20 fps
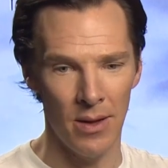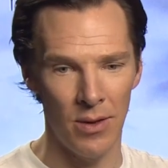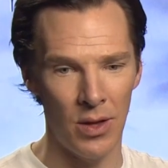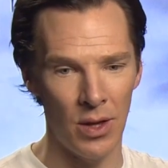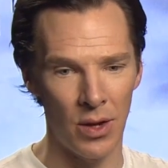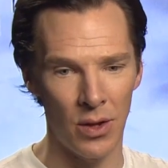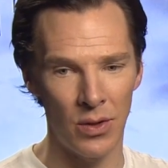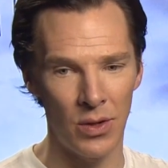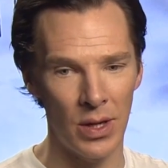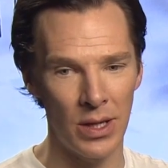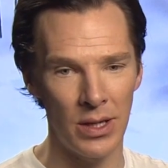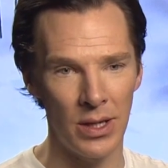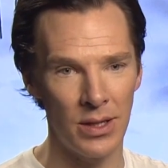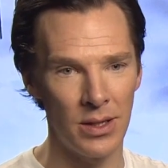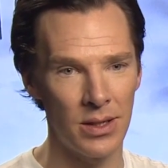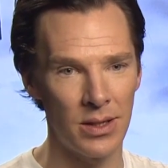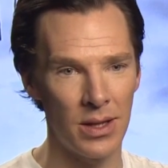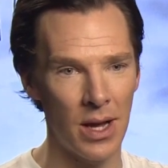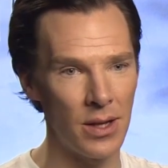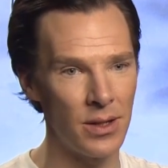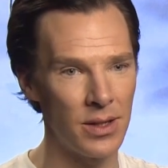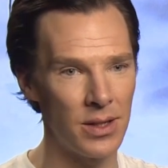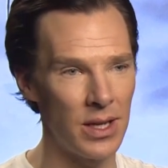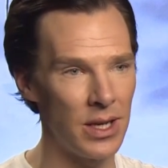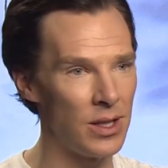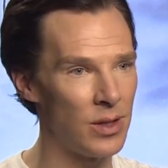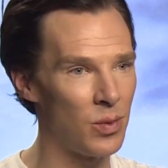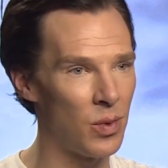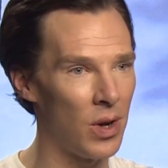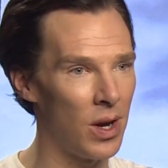you know, doing these stunt
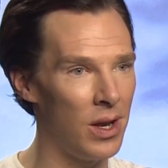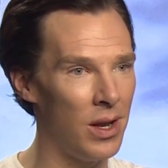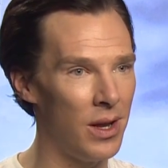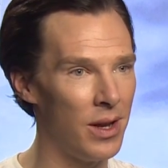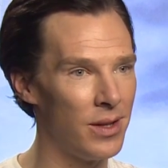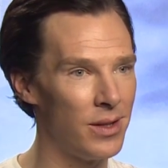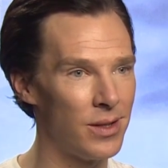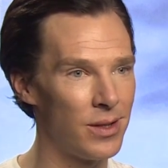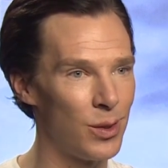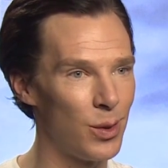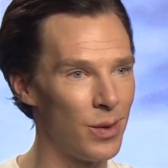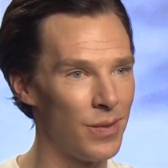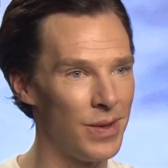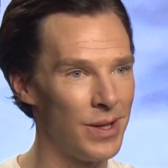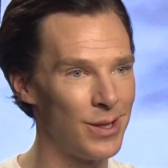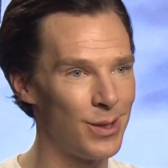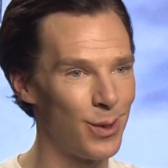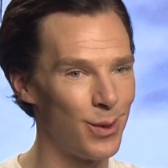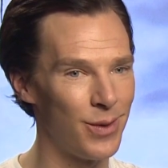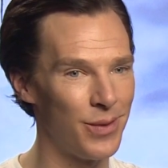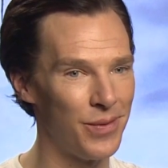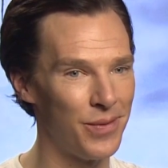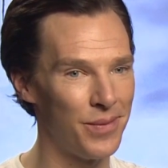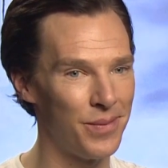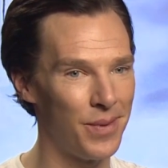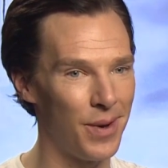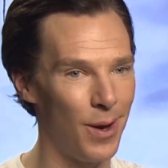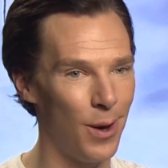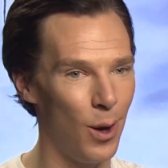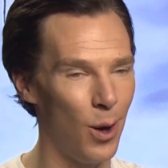scenes where I learned sort of this sort
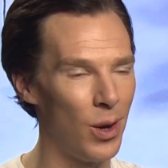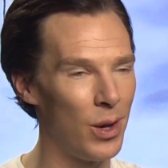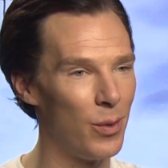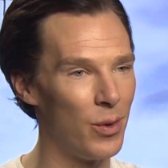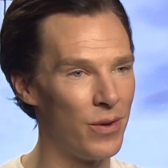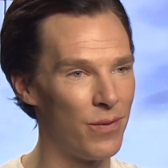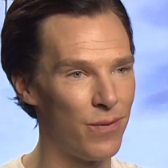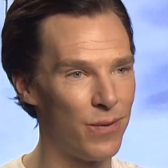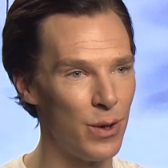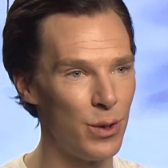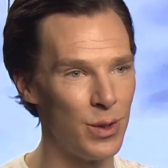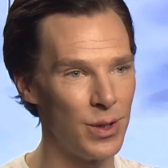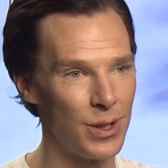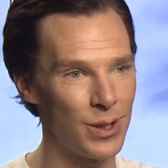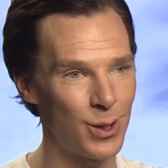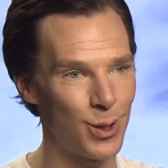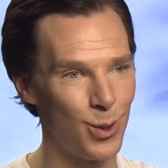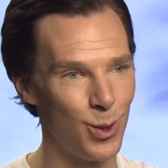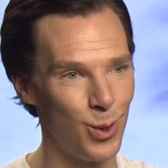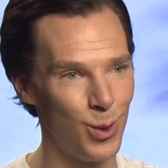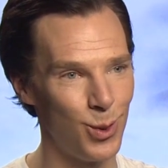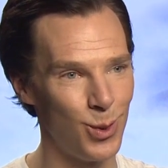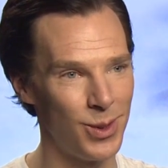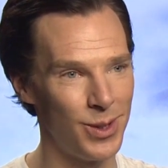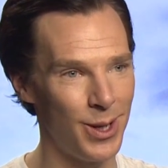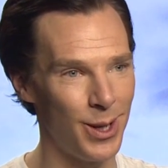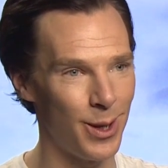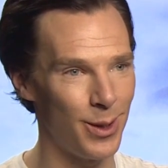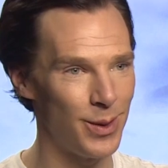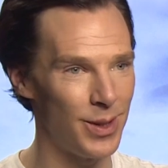of Hollywood foos, it's
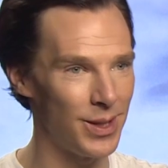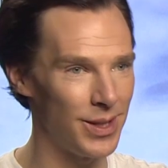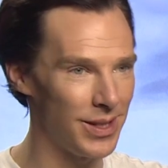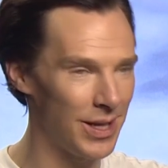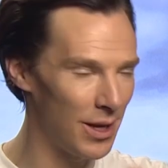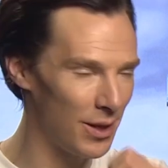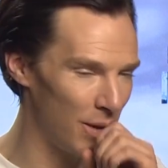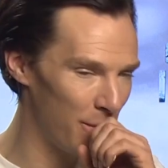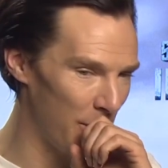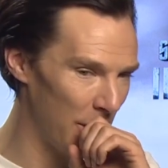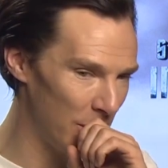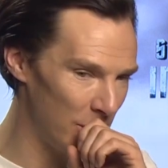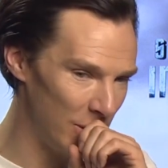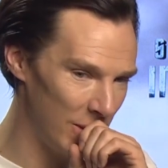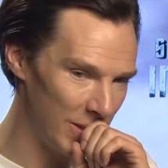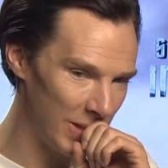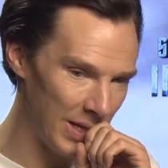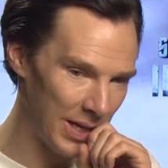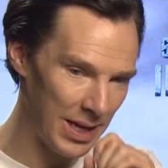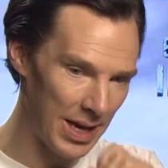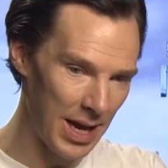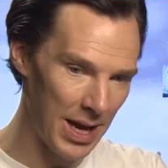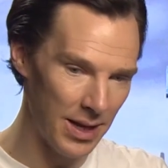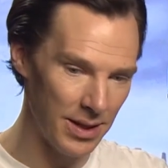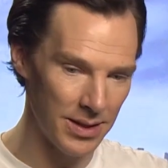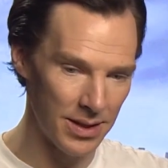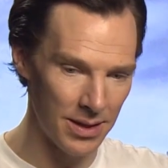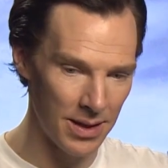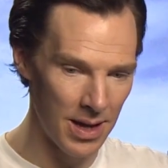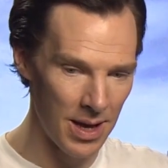called, you know, to sell the punches and
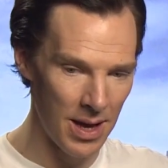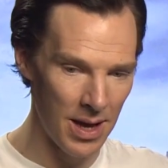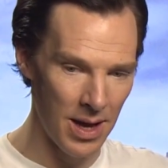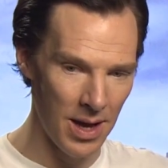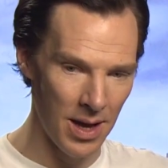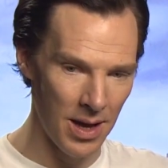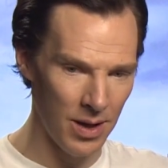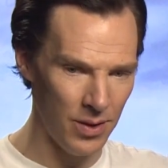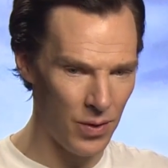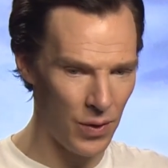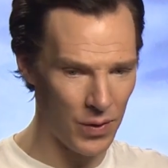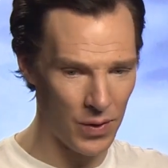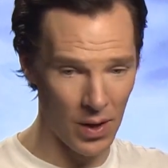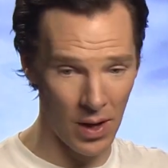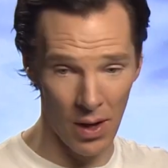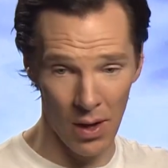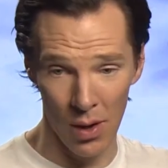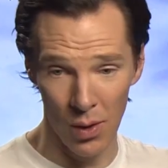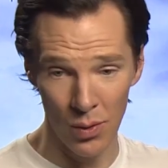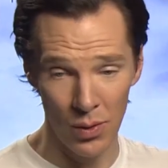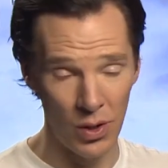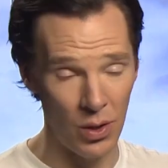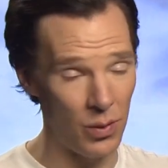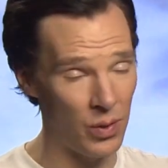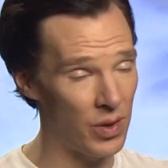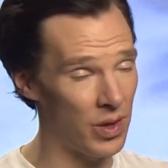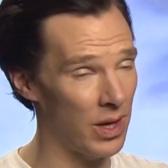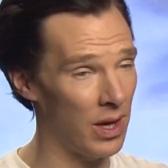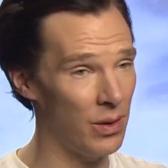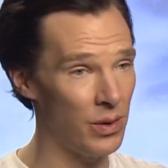kicks, and just a whole new
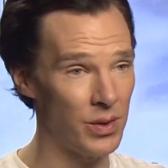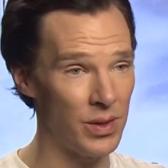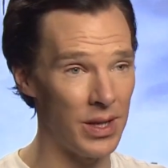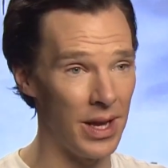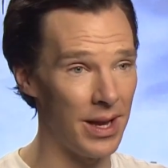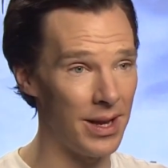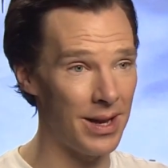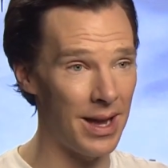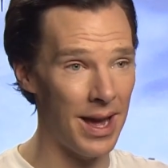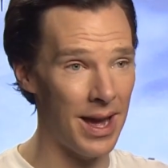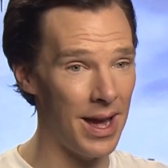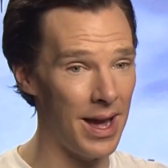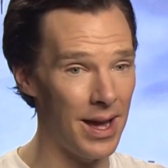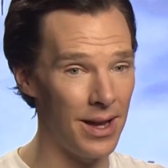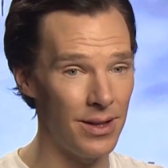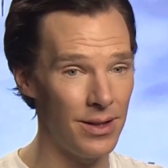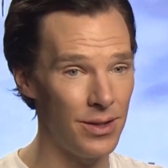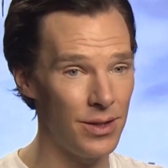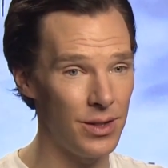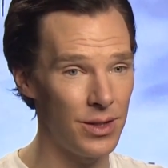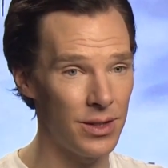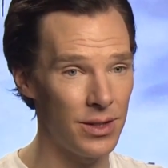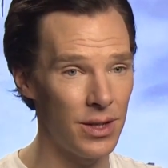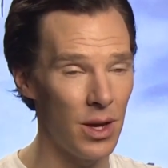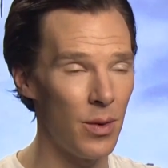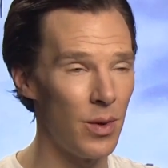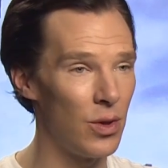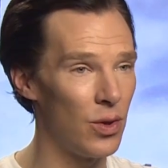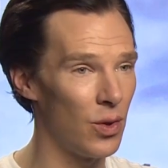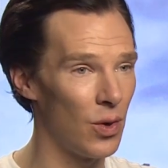skill set, and
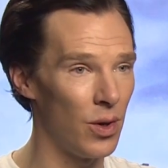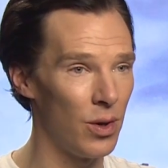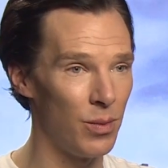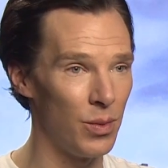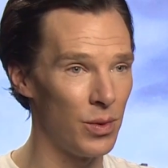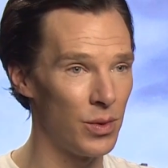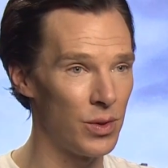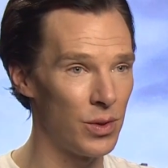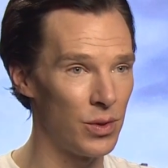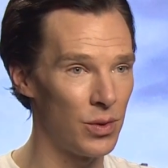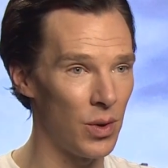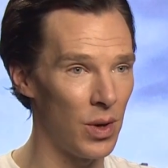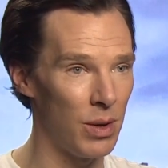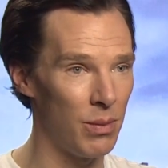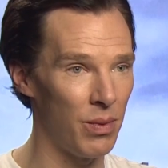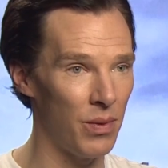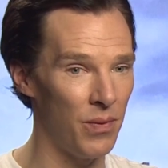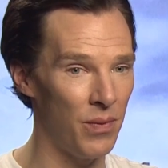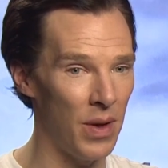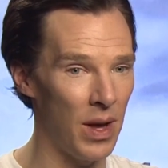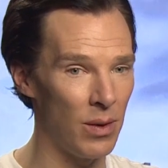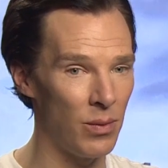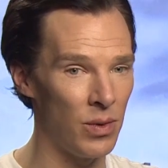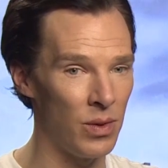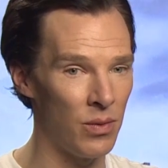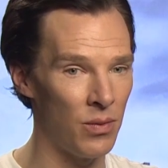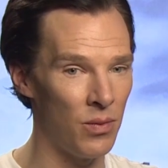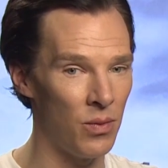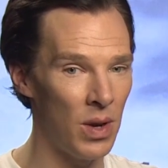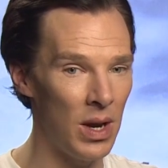so enjoyable to try and perfect
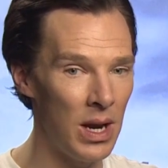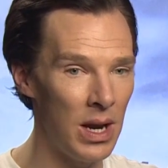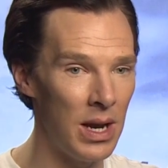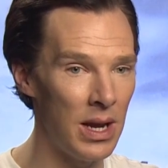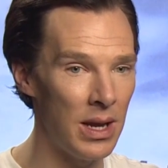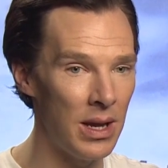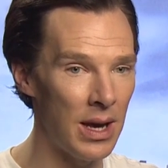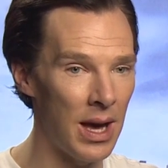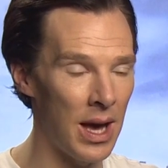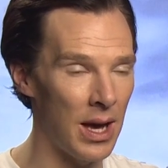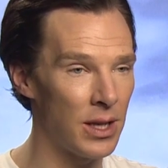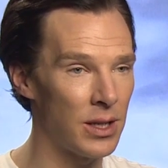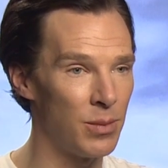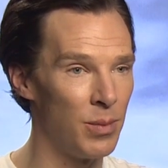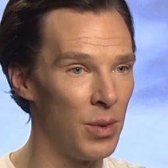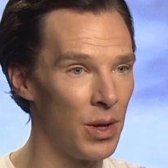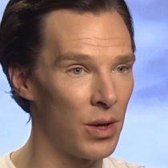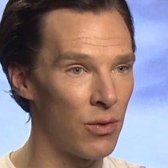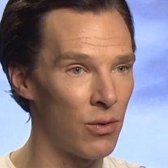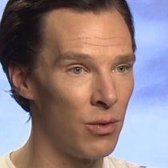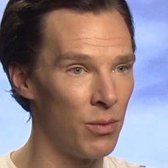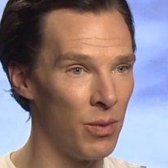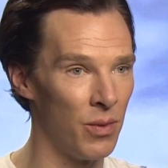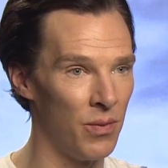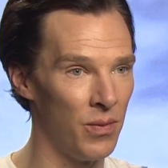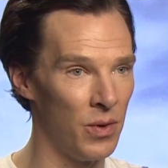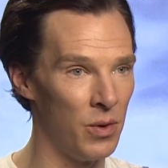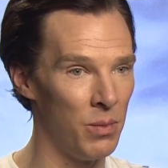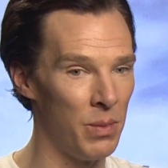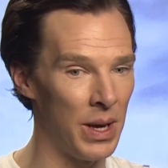with a really expert group
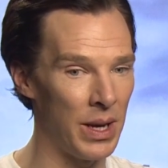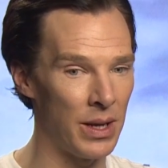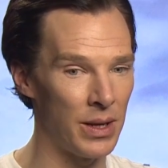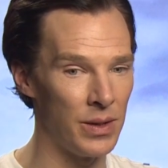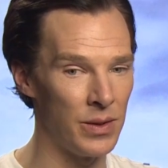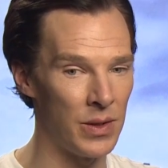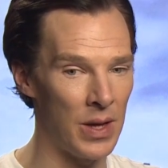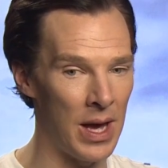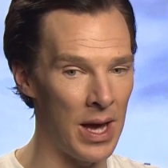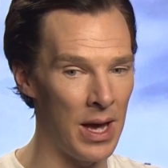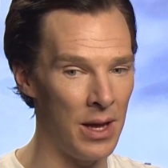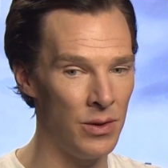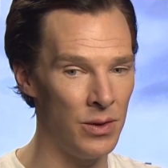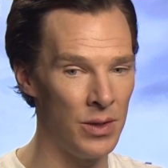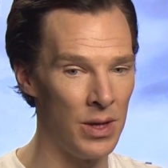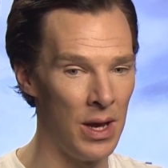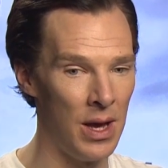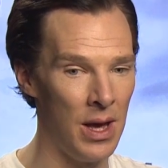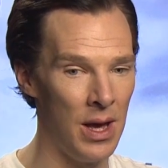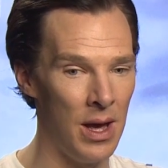of filmmakers. And